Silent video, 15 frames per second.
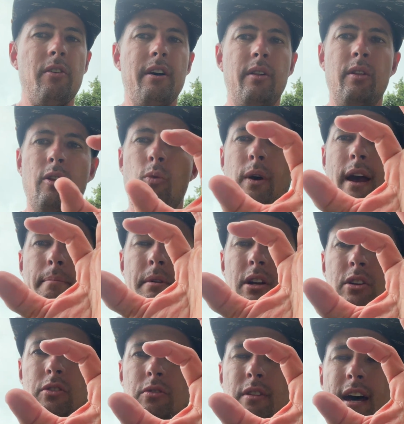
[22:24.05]
And the way I'm gonna
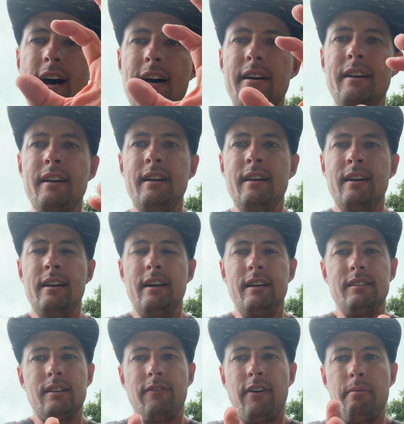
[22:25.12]
do that is
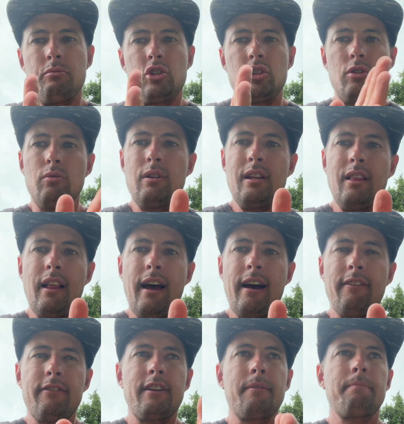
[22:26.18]
if I'm shooting
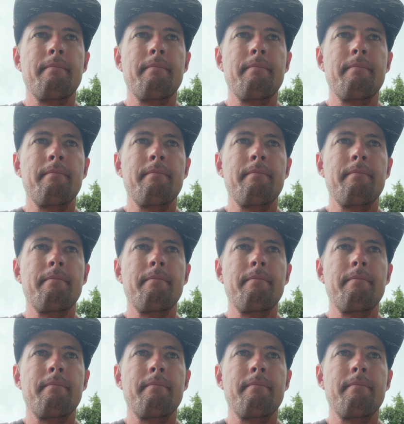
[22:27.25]
left,